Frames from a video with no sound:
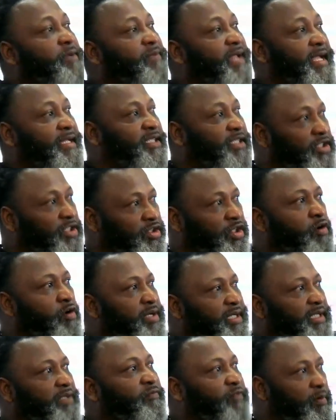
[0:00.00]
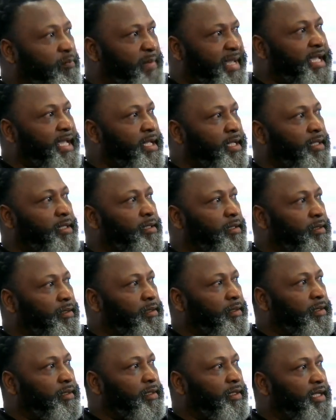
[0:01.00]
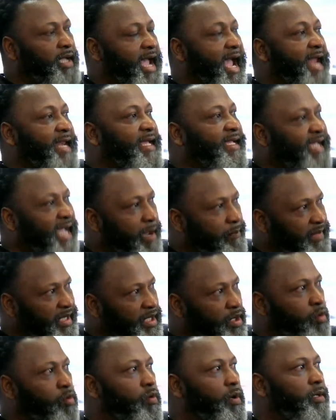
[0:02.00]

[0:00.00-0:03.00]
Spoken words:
that this journey is for me, and it kept me going.